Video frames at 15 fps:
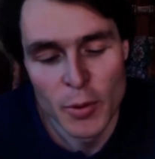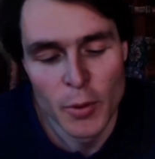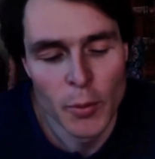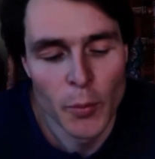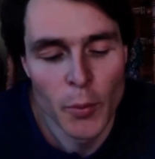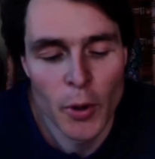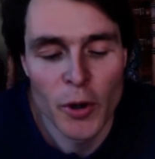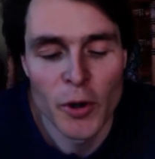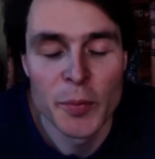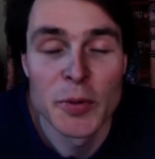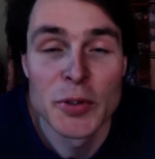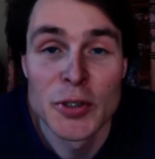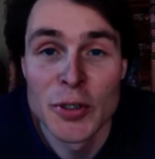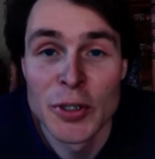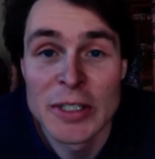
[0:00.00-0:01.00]
What
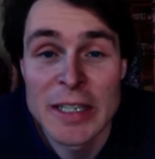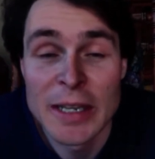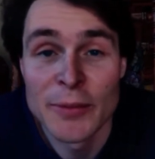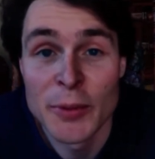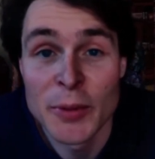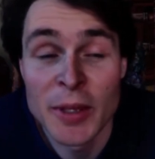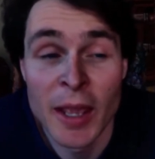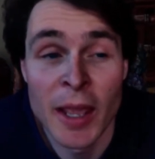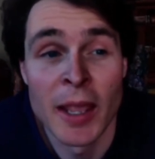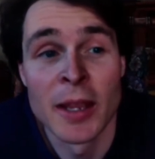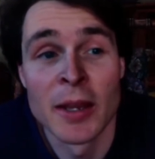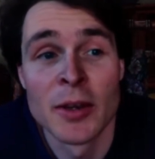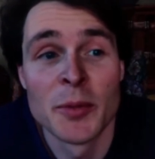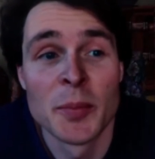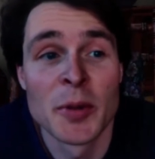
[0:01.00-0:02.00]
opportunities have you
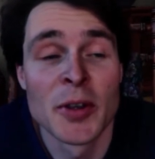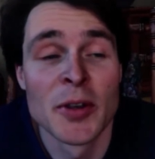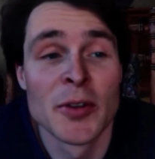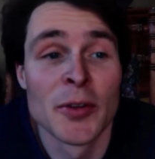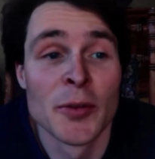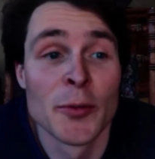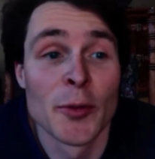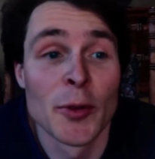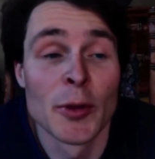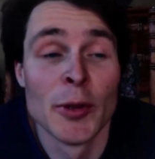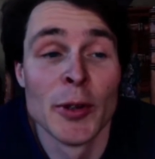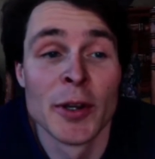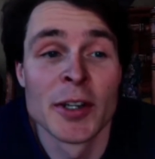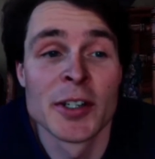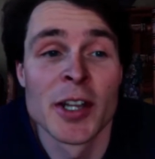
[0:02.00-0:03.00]
gained because of
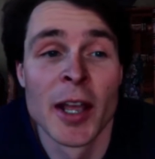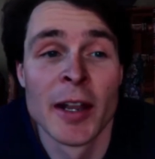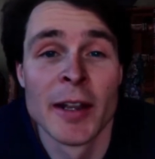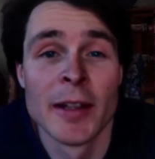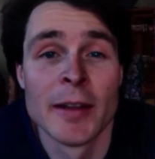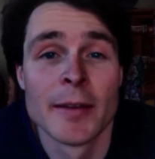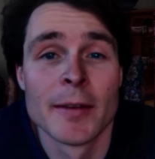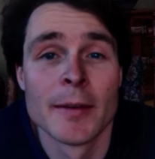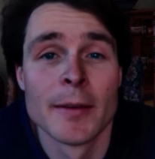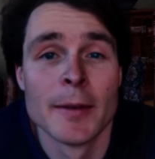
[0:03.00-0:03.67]
learning Chinese?